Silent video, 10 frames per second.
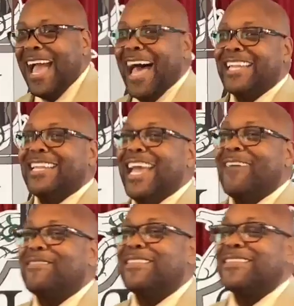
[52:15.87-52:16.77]
I didn't
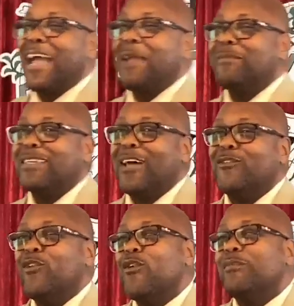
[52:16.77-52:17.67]
have the time that
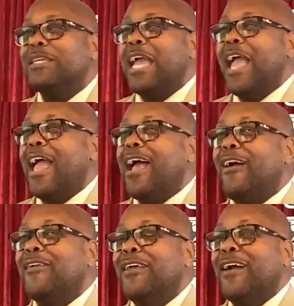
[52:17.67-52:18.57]
I normally
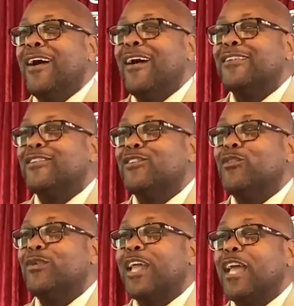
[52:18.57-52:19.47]
have uh, to do
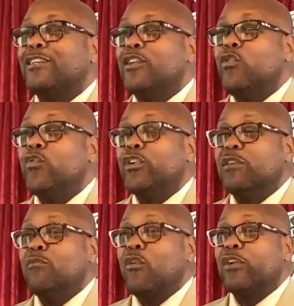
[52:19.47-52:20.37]
what I do in
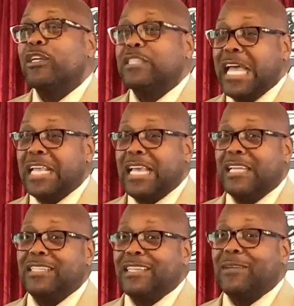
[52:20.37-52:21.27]
the morning because I
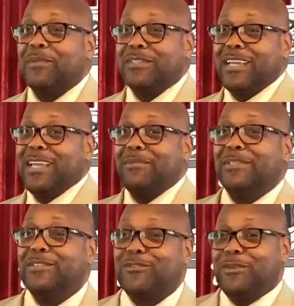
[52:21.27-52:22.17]
kind of take my time and
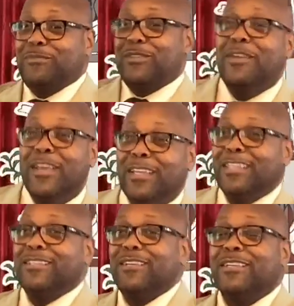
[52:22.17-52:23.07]
get a scripture,
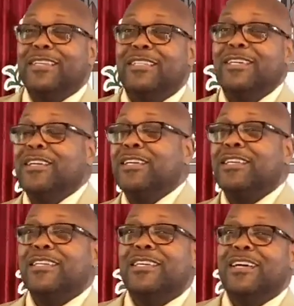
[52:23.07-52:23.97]
get a get a
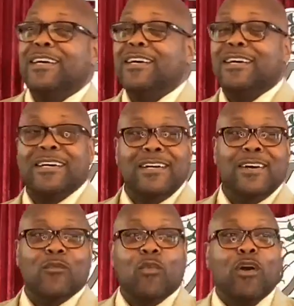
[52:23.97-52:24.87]
get a,
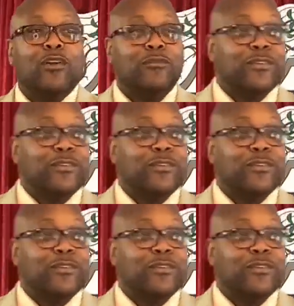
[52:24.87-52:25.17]
uh, a, word